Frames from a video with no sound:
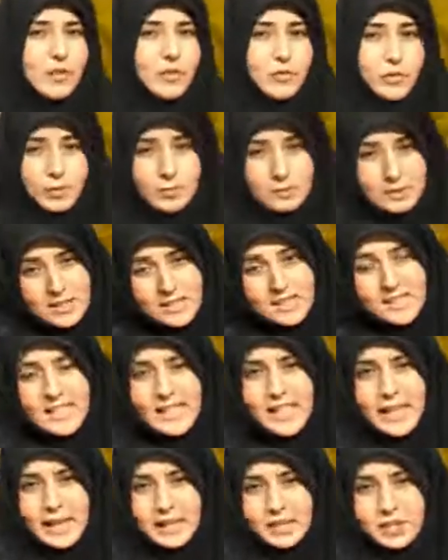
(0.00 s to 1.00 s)
from this
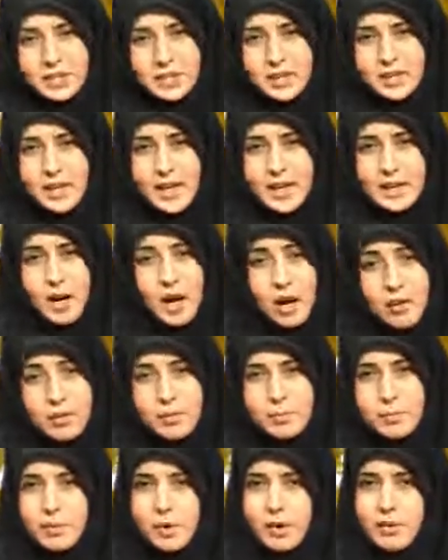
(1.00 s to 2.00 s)
nation, and our
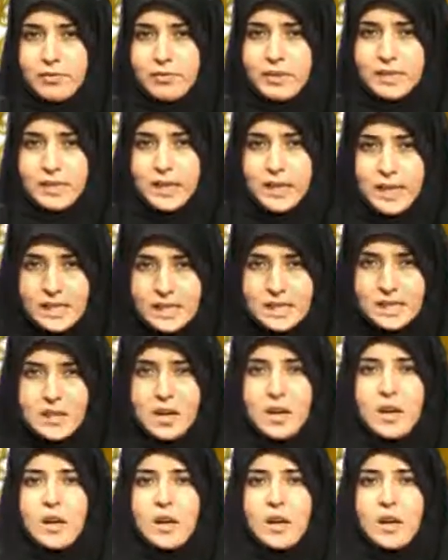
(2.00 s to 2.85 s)
Prophet is